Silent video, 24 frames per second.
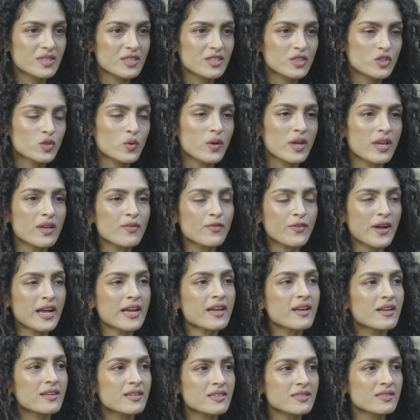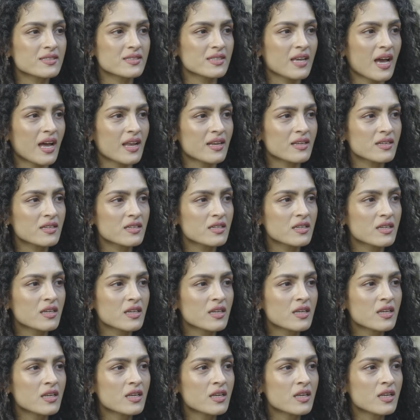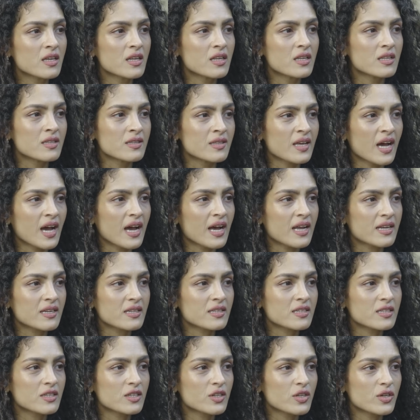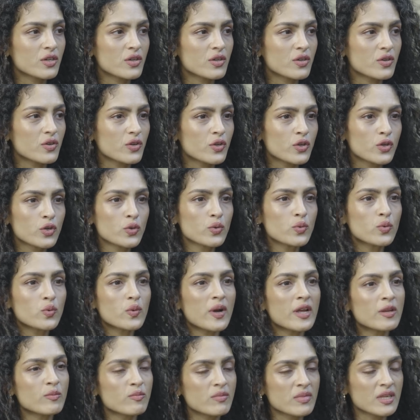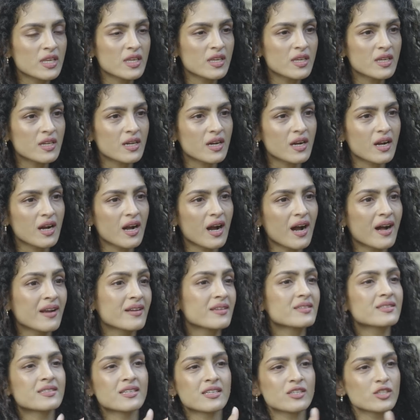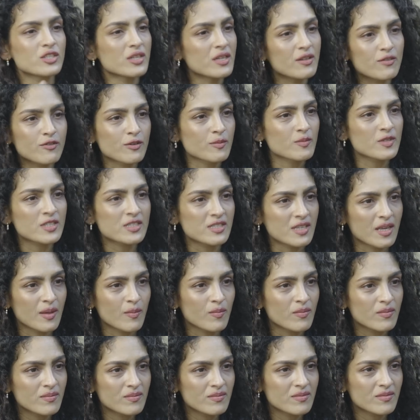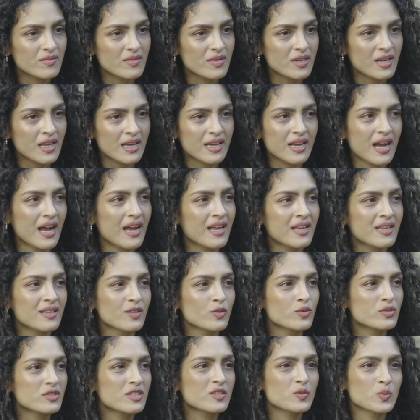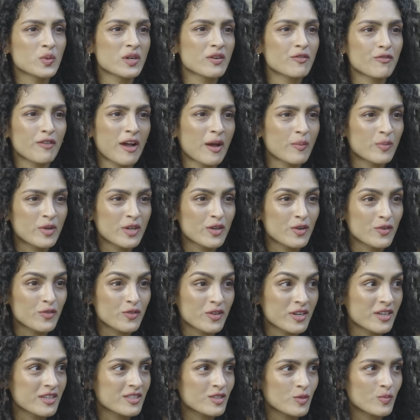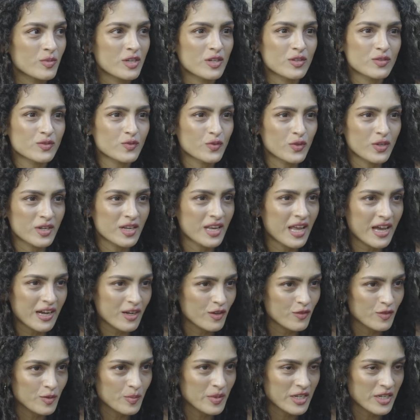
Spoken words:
So if I understand that you and me are essentially from the same, like I use this word fabric of creation because for a lack of a